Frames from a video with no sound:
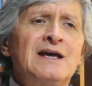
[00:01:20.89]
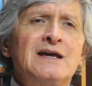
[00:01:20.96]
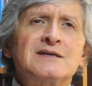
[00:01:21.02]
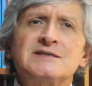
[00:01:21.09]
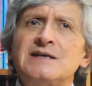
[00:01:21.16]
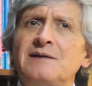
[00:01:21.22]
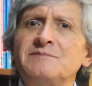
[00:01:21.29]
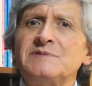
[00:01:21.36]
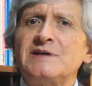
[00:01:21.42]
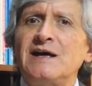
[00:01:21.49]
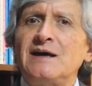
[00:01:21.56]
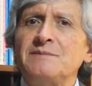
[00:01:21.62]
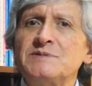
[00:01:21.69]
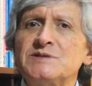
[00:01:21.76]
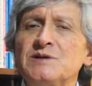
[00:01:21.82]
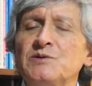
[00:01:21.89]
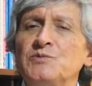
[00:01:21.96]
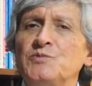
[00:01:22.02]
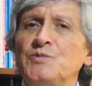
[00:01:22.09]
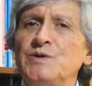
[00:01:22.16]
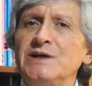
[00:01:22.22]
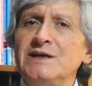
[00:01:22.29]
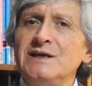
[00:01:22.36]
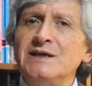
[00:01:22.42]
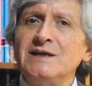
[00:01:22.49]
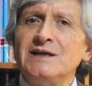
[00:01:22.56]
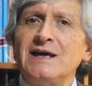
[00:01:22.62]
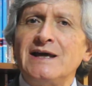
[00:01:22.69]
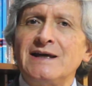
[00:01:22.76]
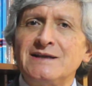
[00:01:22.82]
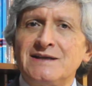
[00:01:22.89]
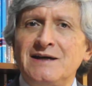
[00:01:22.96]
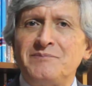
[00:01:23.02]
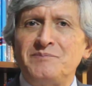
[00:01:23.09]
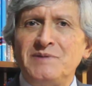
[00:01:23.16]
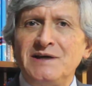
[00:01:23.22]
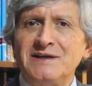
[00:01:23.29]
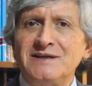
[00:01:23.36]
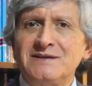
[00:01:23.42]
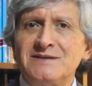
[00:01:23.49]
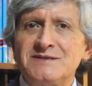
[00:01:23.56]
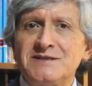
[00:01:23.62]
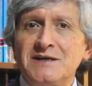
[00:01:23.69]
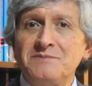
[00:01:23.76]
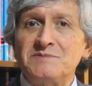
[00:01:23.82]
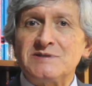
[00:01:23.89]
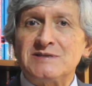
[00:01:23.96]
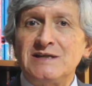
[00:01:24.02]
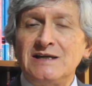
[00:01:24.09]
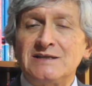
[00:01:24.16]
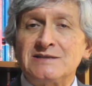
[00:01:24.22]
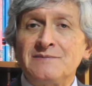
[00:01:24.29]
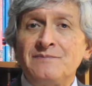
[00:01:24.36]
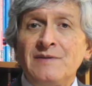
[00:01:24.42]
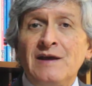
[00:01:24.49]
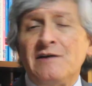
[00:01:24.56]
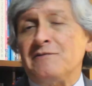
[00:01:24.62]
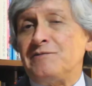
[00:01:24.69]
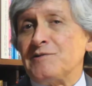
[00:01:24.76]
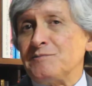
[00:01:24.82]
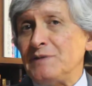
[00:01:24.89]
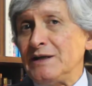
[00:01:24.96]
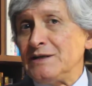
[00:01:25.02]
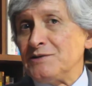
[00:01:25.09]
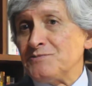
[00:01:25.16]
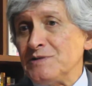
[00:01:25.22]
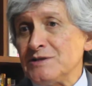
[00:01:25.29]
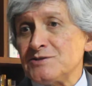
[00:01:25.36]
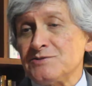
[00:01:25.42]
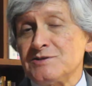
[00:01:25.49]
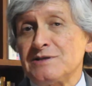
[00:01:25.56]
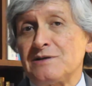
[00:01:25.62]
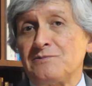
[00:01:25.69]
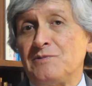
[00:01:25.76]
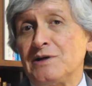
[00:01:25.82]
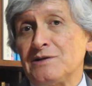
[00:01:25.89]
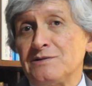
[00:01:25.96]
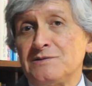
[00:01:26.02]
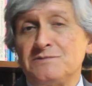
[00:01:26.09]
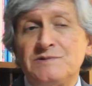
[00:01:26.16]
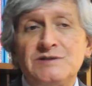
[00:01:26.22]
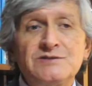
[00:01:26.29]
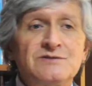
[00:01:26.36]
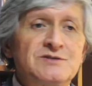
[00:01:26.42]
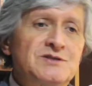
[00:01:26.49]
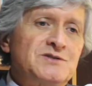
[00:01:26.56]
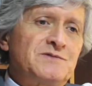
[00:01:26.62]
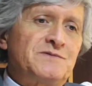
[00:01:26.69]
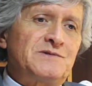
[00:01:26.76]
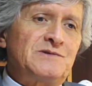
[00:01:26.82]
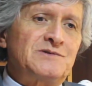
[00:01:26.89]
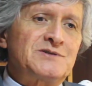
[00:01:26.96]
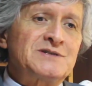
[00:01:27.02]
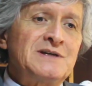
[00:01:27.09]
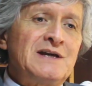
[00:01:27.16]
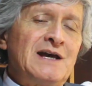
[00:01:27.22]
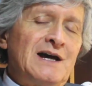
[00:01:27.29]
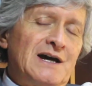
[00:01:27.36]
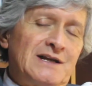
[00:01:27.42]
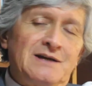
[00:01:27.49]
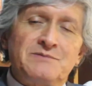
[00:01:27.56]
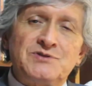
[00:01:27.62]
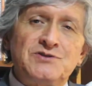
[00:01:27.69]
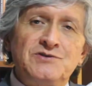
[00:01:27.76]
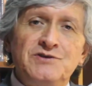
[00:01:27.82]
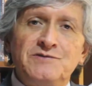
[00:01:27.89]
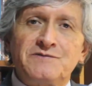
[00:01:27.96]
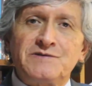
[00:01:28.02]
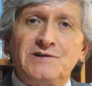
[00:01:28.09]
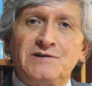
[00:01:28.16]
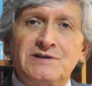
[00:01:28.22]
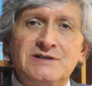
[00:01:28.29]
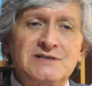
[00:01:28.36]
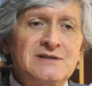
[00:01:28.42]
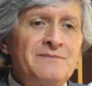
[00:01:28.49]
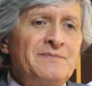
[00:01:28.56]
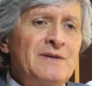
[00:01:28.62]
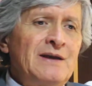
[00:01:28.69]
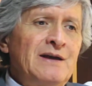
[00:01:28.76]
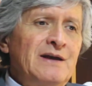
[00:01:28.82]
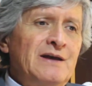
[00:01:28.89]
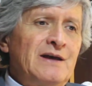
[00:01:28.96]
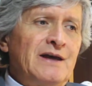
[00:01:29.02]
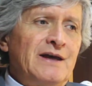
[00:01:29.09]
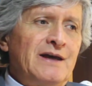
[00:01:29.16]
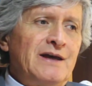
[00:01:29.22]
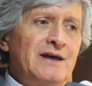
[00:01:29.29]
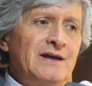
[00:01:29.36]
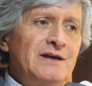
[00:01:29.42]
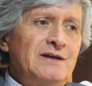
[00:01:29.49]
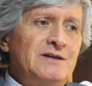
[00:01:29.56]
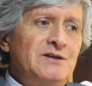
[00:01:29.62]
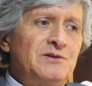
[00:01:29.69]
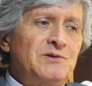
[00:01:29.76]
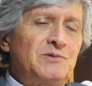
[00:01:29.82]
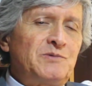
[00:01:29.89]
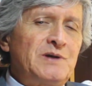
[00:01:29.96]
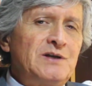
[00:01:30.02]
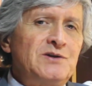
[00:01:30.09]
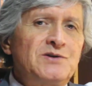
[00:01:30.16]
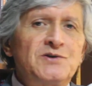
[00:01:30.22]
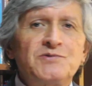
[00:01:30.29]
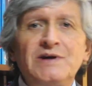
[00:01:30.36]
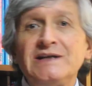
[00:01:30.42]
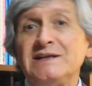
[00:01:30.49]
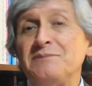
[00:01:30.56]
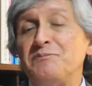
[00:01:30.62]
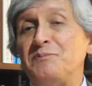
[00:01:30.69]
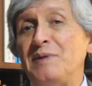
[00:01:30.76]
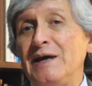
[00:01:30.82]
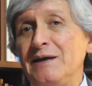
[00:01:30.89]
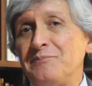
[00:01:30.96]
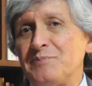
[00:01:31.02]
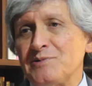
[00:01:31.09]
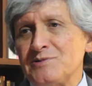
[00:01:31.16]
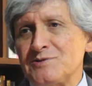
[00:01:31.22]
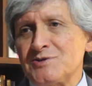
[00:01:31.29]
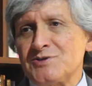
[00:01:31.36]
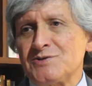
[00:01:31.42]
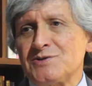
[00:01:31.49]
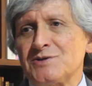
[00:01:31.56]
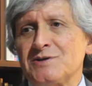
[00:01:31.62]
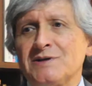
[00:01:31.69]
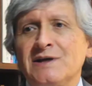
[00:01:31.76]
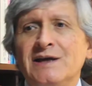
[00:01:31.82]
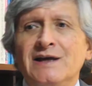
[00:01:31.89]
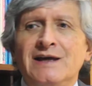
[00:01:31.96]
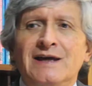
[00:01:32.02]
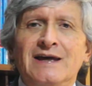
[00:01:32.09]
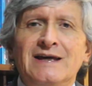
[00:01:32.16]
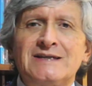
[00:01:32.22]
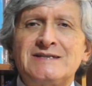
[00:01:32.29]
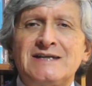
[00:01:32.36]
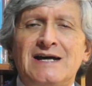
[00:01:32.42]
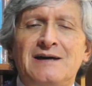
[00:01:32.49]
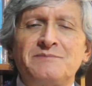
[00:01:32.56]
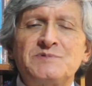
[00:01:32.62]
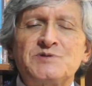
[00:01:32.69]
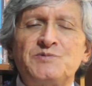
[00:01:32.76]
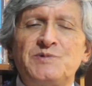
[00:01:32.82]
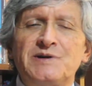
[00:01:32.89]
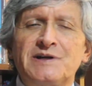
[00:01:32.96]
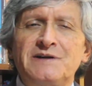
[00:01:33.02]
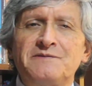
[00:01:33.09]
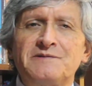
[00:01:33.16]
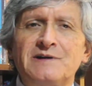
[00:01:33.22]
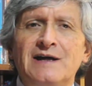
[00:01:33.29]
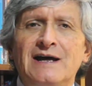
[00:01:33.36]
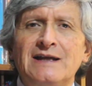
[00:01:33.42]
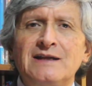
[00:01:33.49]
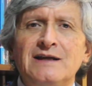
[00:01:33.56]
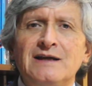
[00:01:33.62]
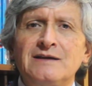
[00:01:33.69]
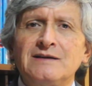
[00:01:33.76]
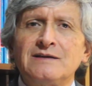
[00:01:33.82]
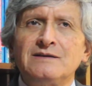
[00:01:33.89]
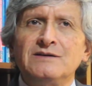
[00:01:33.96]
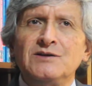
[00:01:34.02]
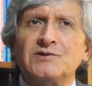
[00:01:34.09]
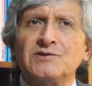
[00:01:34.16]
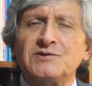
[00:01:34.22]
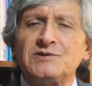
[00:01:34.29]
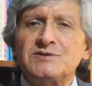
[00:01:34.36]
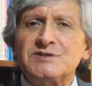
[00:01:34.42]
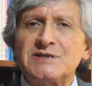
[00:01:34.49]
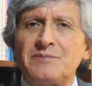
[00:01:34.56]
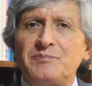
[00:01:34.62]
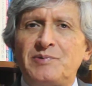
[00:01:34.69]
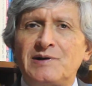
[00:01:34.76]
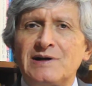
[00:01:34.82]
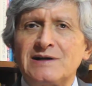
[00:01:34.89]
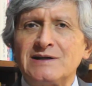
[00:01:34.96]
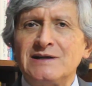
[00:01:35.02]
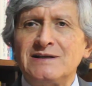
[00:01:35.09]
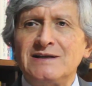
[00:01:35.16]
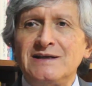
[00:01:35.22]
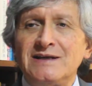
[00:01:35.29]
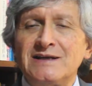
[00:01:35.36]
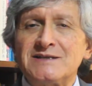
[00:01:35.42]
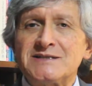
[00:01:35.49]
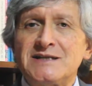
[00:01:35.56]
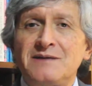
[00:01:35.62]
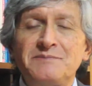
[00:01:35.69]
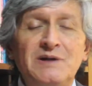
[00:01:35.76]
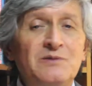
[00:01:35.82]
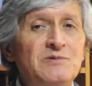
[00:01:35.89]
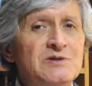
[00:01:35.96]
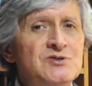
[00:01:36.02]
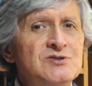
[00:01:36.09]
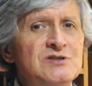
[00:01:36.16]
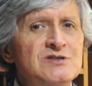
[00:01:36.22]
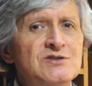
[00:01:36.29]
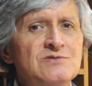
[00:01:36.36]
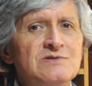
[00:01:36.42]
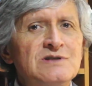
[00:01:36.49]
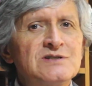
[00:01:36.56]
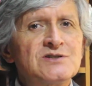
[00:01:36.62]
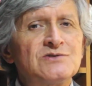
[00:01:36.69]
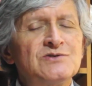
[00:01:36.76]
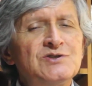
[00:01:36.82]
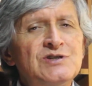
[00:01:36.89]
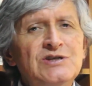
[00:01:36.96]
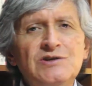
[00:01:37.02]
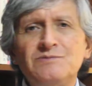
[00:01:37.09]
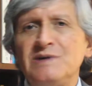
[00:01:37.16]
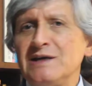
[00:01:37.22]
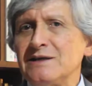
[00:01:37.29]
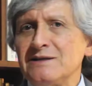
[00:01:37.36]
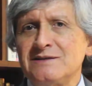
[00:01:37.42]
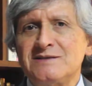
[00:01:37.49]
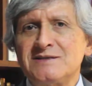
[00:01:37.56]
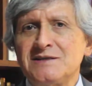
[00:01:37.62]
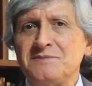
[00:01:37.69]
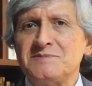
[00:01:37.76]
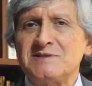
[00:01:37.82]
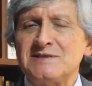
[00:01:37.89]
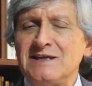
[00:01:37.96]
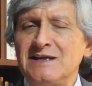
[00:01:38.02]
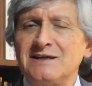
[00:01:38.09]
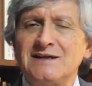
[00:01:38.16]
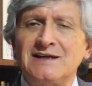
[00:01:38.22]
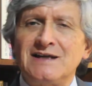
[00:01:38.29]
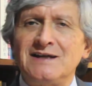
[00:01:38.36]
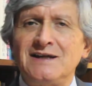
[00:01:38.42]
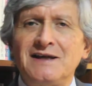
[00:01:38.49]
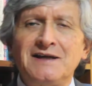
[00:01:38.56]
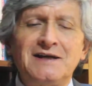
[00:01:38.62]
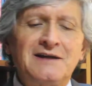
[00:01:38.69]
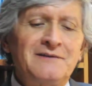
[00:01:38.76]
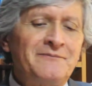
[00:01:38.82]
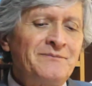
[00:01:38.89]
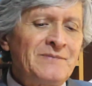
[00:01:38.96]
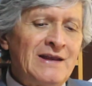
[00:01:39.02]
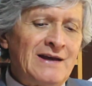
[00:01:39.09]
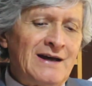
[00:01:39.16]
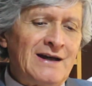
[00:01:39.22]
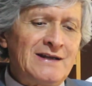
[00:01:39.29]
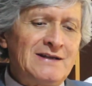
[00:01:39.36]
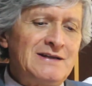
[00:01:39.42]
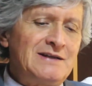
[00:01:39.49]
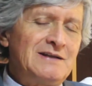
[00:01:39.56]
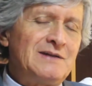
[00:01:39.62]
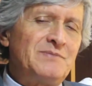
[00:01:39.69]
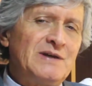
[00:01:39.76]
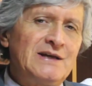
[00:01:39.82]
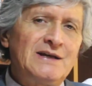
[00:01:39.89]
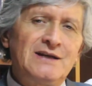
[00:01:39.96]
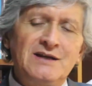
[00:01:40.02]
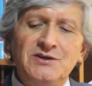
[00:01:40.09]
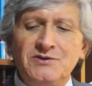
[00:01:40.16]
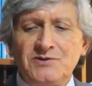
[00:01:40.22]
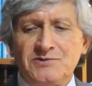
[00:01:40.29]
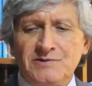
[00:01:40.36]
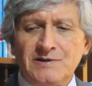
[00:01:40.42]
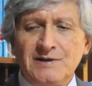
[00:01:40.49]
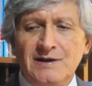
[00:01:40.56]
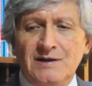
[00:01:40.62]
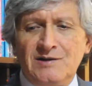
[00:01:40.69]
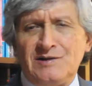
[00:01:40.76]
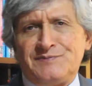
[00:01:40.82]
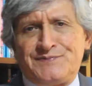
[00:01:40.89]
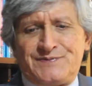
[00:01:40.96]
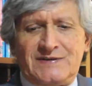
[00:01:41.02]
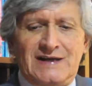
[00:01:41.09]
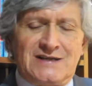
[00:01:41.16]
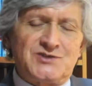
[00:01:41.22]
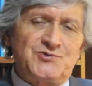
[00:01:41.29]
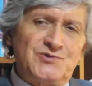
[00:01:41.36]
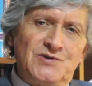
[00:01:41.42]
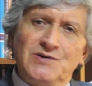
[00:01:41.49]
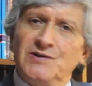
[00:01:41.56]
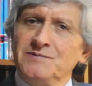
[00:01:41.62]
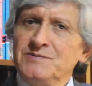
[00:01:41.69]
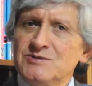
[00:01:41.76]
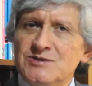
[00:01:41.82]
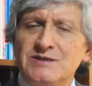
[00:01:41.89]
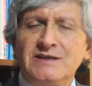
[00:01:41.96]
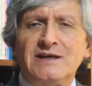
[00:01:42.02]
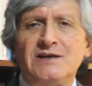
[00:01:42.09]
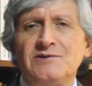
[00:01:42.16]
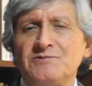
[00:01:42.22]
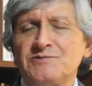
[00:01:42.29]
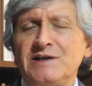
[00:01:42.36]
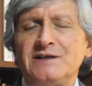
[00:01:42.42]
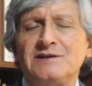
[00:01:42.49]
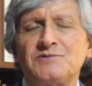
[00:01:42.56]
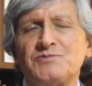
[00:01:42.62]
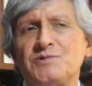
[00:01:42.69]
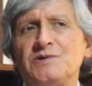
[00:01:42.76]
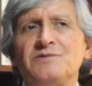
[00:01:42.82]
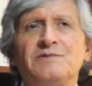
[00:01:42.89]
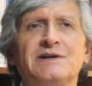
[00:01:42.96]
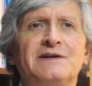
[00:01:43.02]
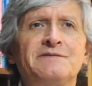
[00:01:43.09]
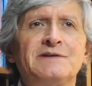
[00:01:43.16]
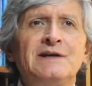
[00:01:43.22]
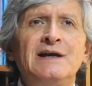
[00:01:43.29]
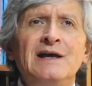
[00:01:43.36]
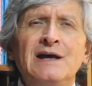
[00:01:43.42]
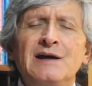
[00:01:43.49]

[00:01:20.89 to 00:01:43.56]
Sometimes we end up making the same mistakes for many reasons, and one of the reasons is, of course, and I'm sure you've noticed, when you're grading papers or exams, whatever, and there's a part in the exam in which the students continue making the same mistake again and again, and in the beginning you're going, oh, that's wrong, obviously, and you graded wrong, whatever.